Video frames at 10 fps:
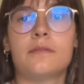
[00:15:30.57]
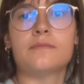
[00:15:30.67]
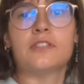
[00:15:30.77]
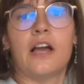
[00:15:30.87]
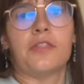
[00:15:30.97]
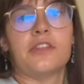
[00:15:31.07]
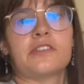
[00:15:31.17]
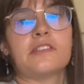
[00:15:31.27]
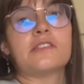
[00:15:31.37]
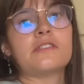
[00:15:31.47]
yeah,
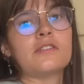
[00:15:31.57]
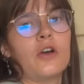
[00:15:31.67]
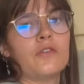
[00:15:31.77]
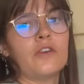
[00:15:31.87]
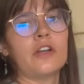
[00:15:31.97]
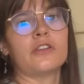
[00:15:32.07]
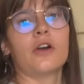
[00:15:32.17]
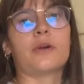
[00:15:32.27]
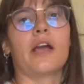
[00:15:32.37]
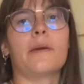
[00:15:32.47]
this is so fun.
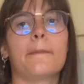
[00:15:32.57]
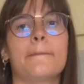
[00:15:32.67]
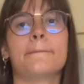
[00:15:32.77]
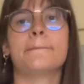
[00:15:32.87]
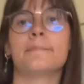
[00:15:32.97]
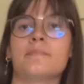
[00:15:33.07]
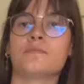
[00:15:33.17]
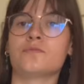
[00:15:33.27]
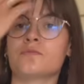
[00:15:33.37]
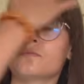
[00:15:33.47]
Okay,
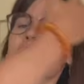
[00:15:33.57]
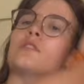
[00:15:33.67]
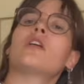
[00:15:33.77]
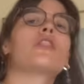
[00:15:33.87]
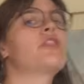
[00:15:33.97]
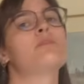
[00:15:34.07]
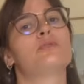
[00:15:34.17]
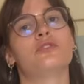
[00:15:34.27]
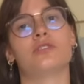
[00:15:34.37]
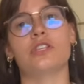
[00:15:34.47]
the
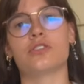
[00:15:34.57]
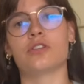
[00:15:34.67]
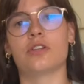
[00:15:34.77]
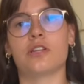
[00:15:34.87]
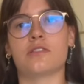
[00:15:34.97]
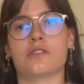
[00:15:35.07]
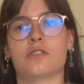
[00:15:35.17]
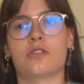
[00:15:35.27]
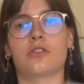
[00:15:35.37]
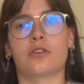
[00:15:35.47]
blue t-shirt is
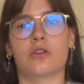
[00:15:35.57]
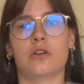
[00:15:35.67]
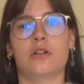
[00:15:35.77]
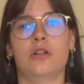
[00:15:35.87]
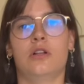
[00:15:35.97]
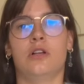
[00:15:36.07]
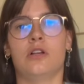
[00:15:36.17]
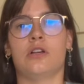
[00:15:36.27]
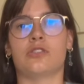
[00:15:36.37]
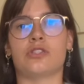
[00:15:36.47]
the girl.
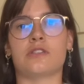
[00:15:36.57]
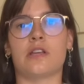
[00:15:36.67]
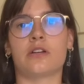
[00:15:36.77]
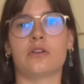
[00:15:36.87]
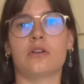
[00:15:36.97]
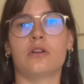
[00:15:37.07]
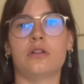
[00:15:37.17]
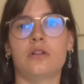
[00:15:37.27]
She's that girl.